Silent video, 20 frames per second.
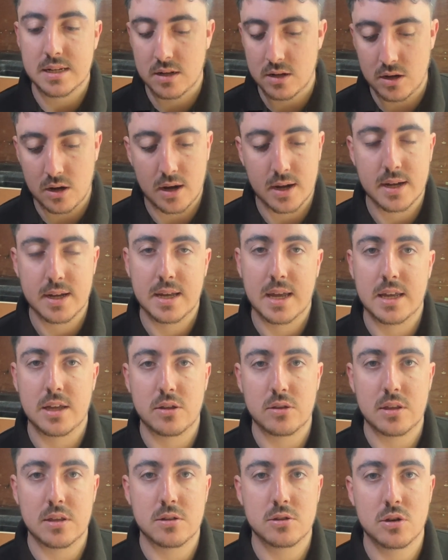look, I can get you
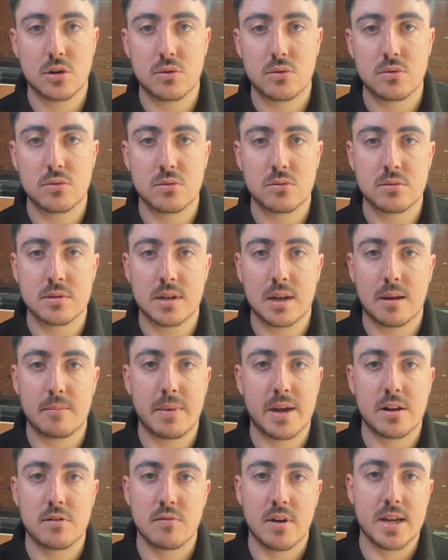the tools at a
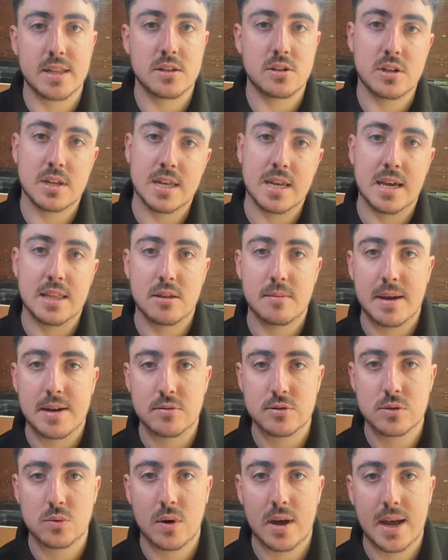better rate than you can get them
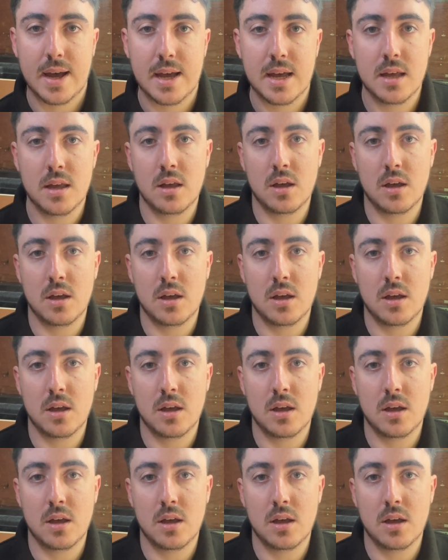elsewhere,